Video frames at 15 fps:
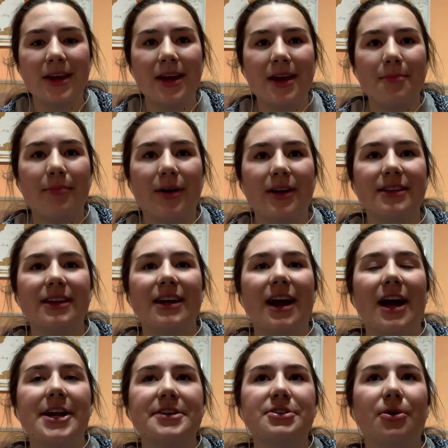But they
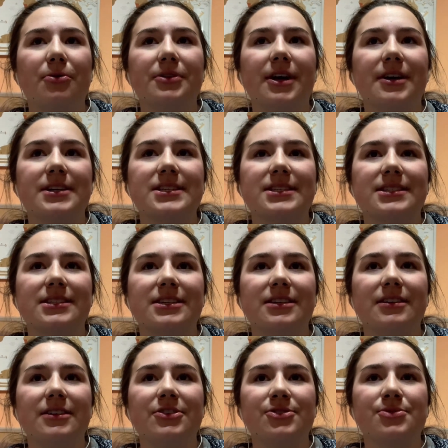kind of told us
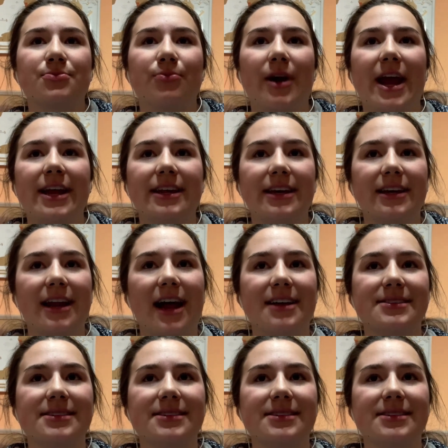to just write it